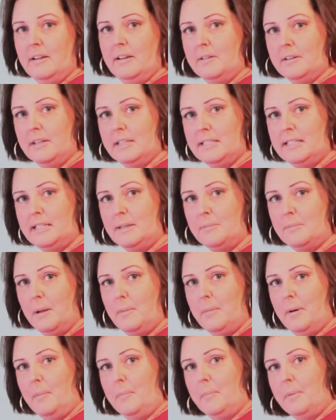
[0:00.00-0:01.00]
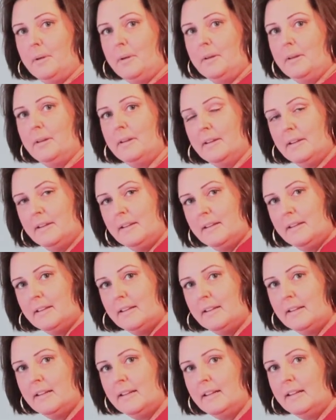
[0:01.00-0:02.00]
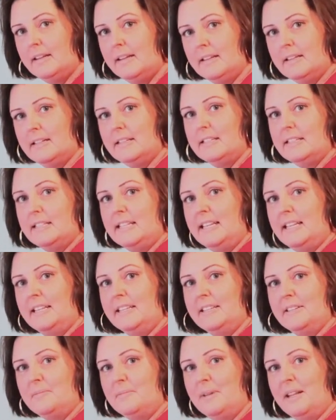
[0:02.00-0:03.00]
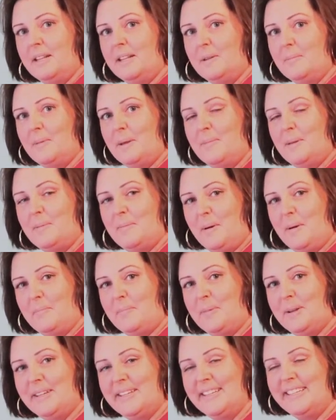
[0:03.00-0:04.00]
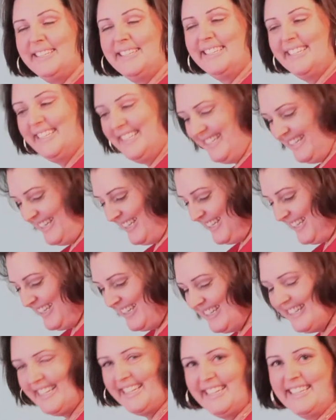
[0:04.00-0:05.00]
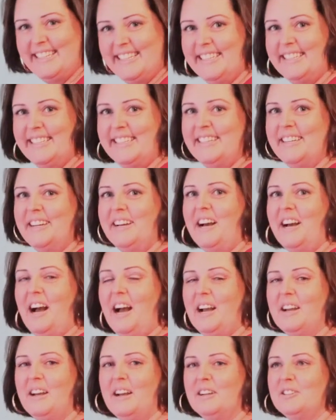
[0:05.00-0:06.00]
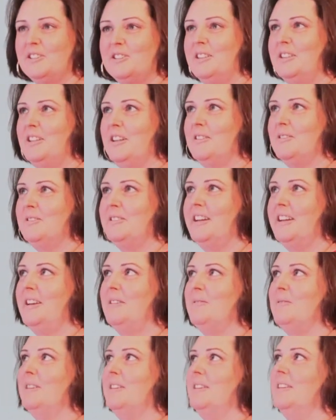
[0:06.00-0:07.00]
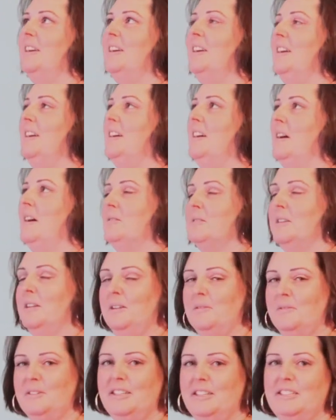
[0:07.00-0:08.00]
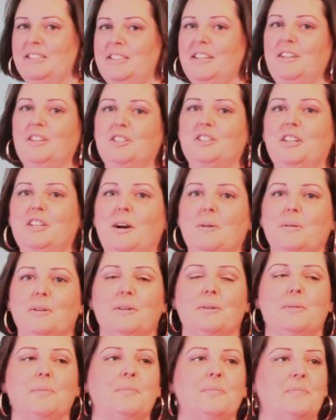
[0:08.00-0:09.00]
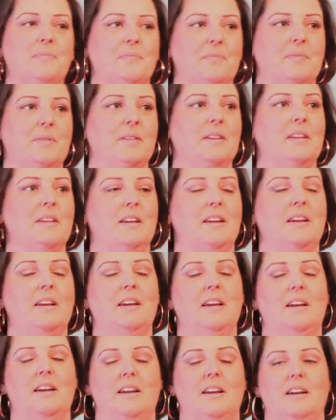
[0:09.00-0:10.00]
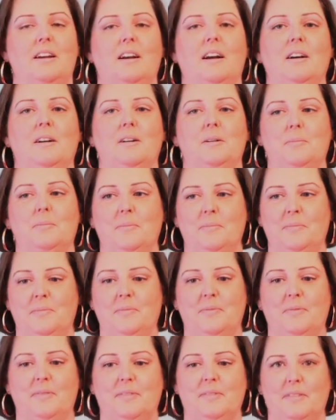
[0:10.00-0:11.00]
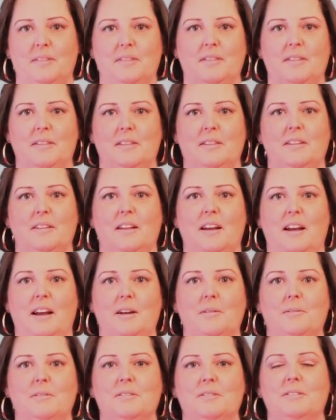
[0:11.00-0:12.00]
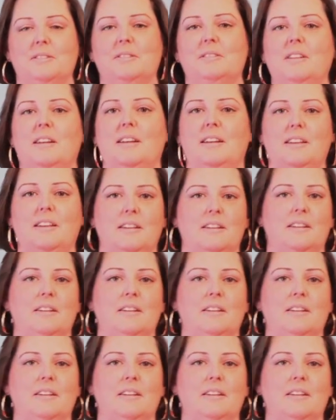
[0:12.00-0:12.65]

You can see my bump. You can see my little baby bump. And I actually, the other day when I was getting ready to take a shower, I was just like,